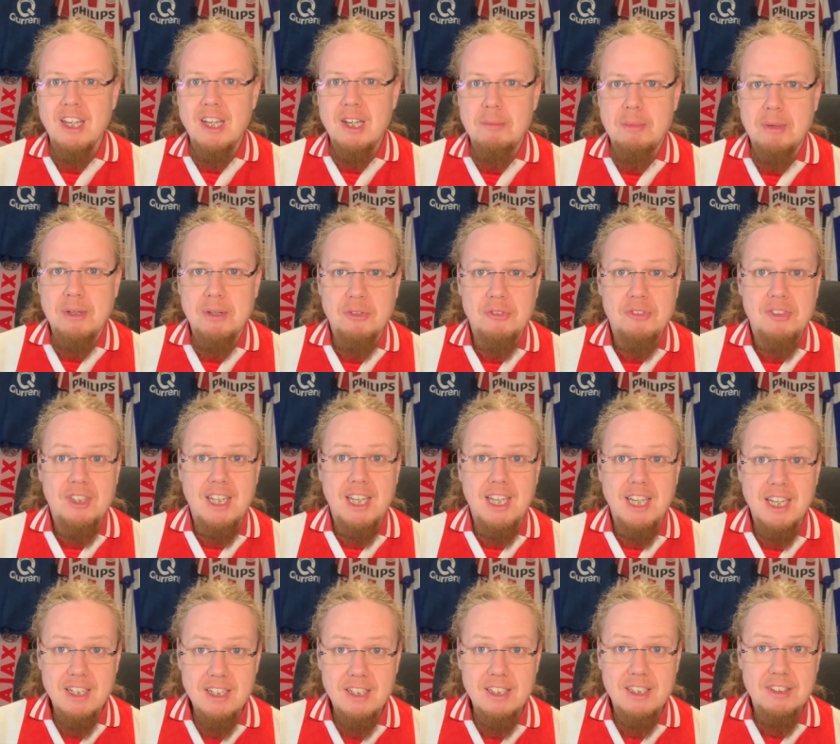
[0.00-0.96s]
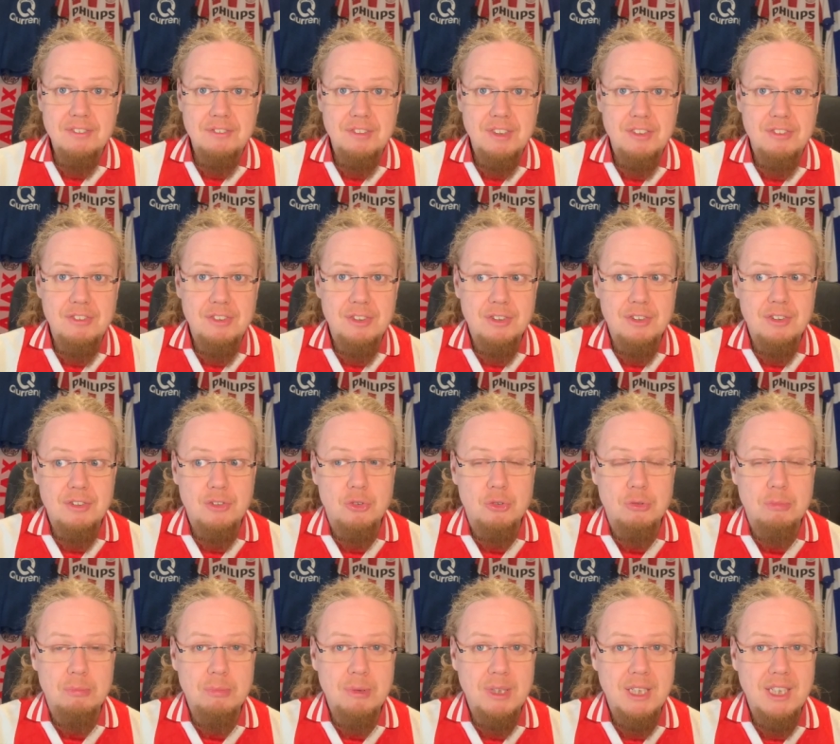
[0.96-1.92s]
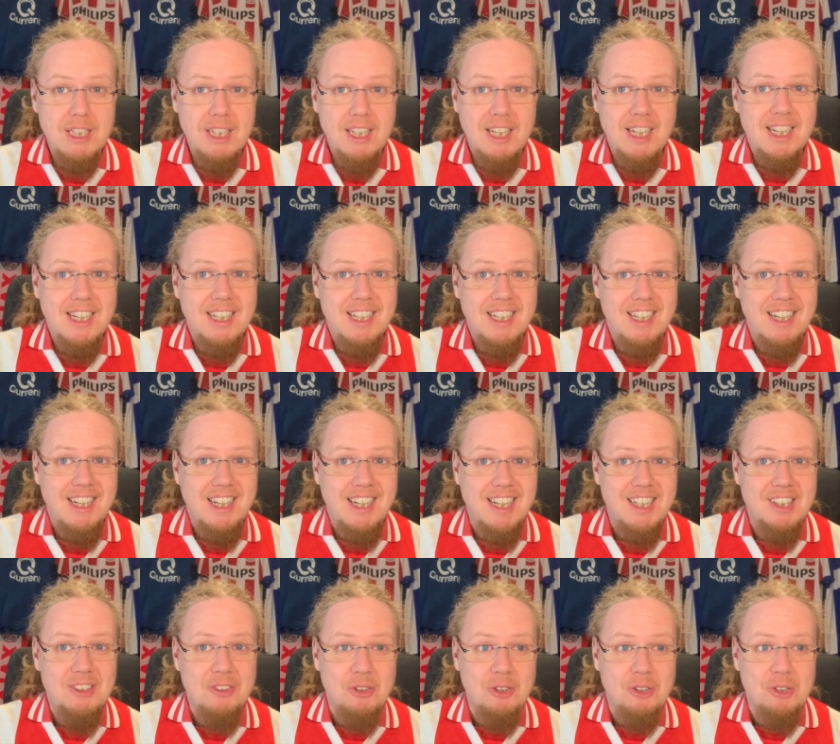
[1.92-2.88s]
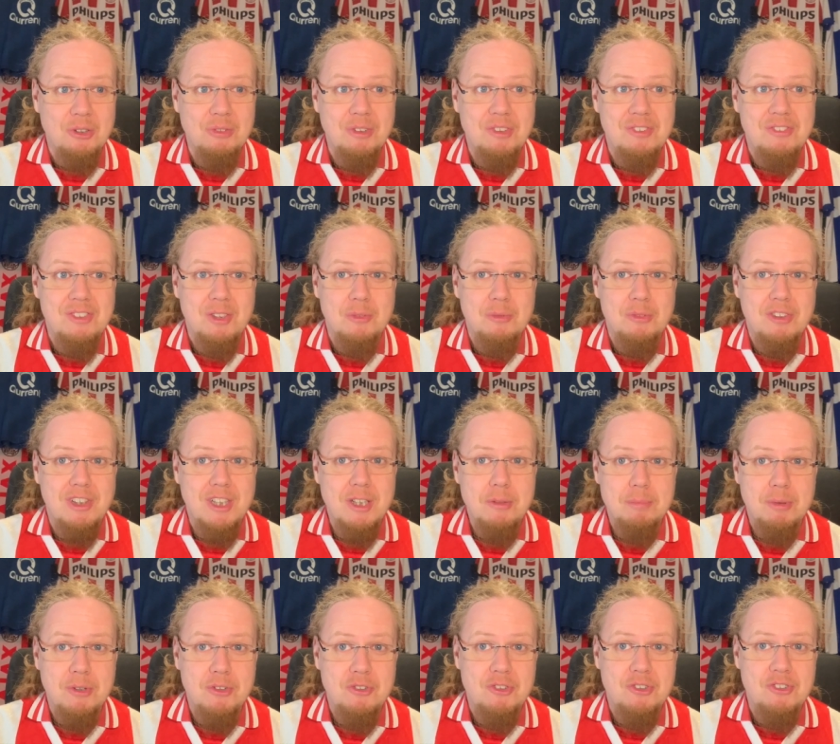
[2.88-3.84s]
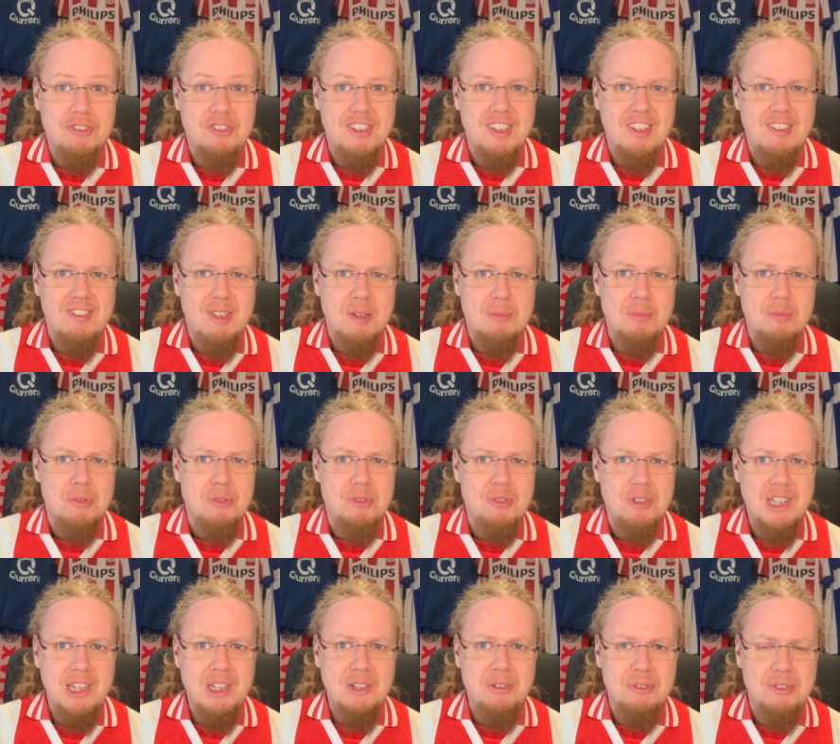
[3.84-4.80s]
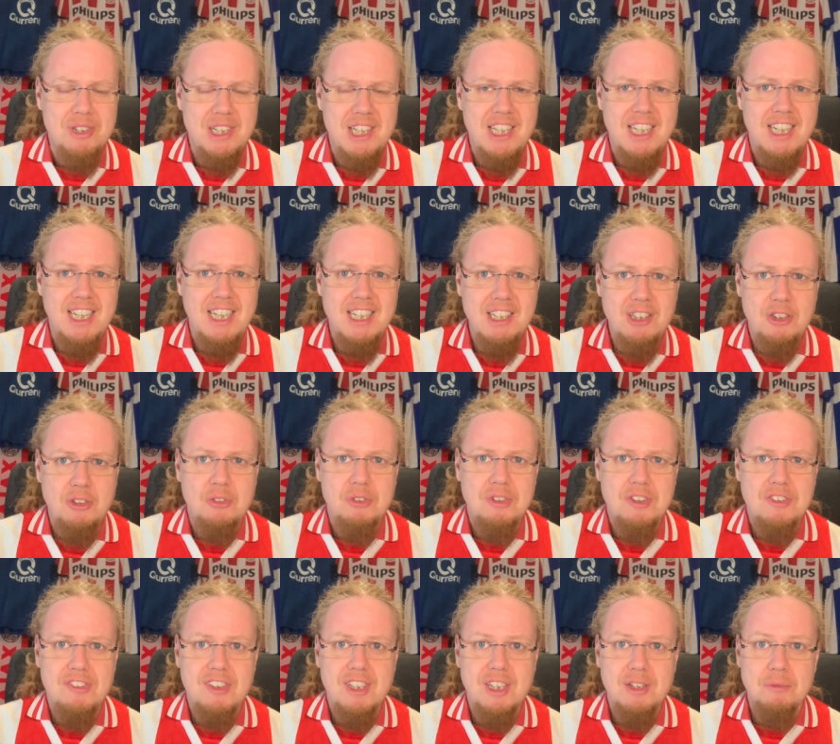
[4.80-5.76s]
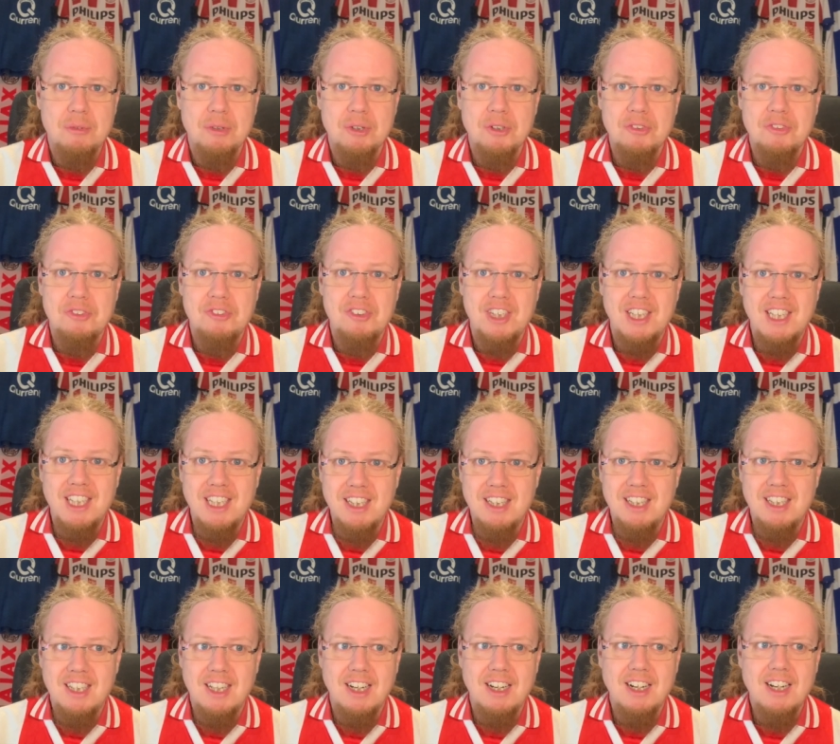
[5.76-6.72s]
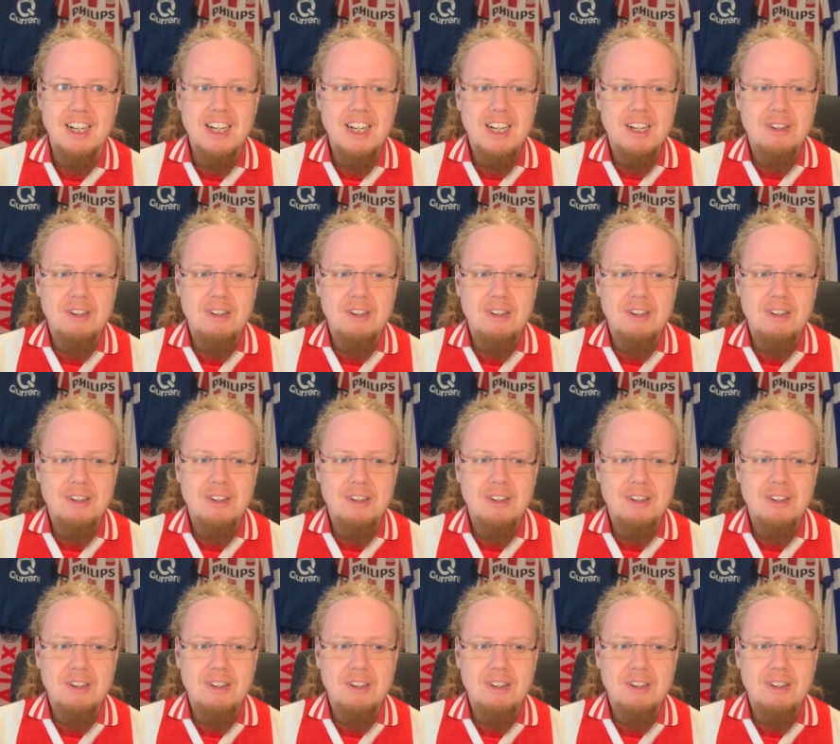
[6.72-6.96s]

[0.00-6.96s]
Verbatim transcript: because the Eredivisie to me had always some sleeper jerseys and some really, really interesting ones in there.